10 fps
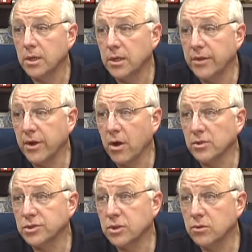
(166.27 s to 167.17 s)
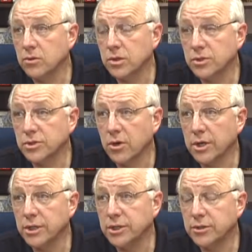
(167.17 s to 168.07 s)
They are also
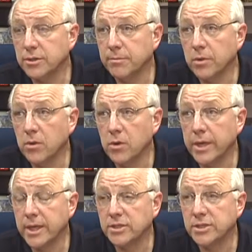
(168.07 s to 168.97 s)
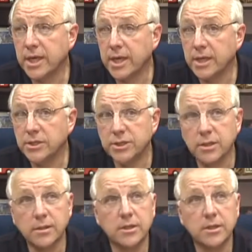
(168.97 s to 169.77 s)
starting to deploy and stage